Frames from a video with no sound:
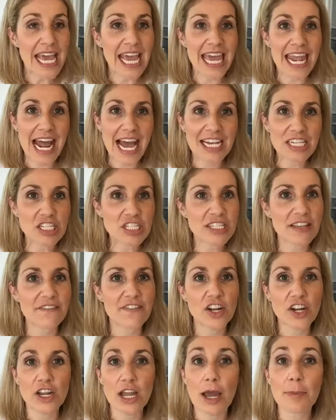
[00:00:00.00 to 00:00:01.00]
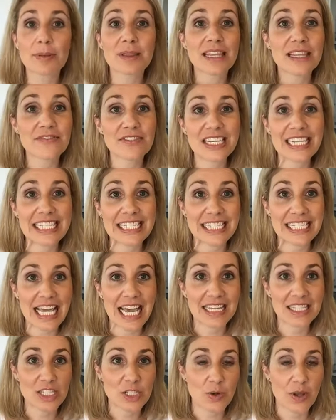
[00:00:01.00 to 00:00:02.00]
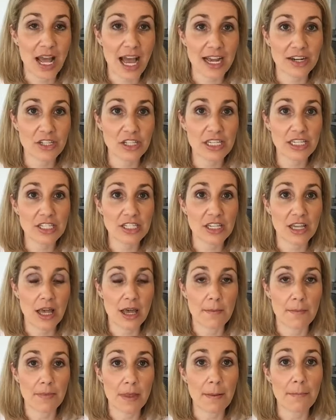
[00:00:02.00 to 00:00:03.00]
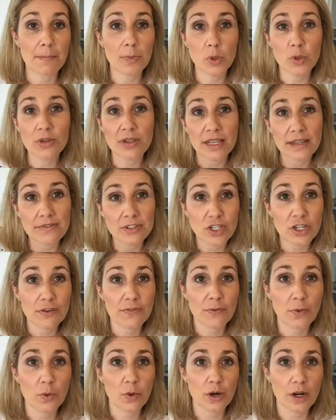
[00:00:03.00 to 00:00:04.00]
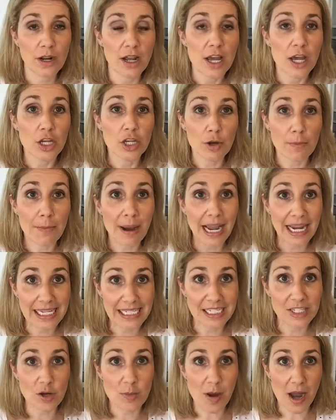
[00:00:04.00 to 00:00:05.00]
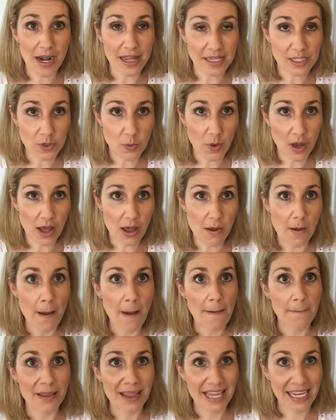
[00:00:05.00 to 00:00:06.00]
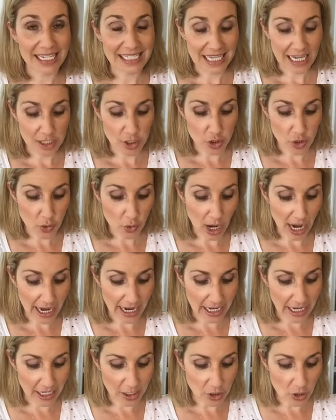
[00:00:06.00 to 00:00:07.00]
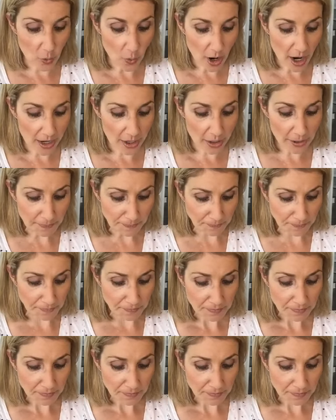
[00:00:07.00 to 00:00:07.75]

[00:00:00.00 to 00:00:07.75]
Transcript: It has just a very uplifting scent, so it actually is um, a mood lifter for your mind and your body as well. But like I say, try it in your water.